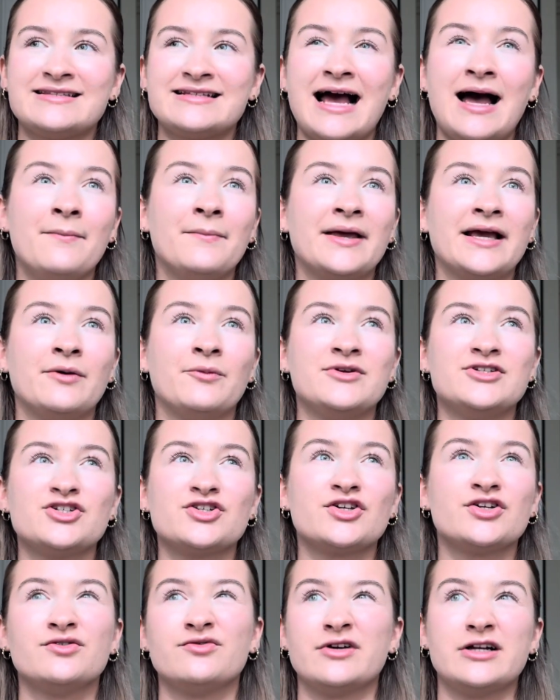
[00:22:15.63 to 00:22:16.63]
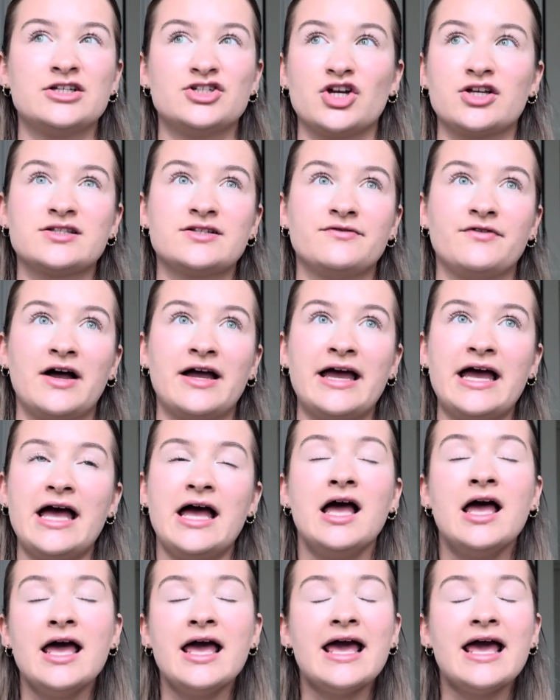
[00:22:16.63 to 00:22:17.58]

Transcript: camping, and we just couldn't really justify it.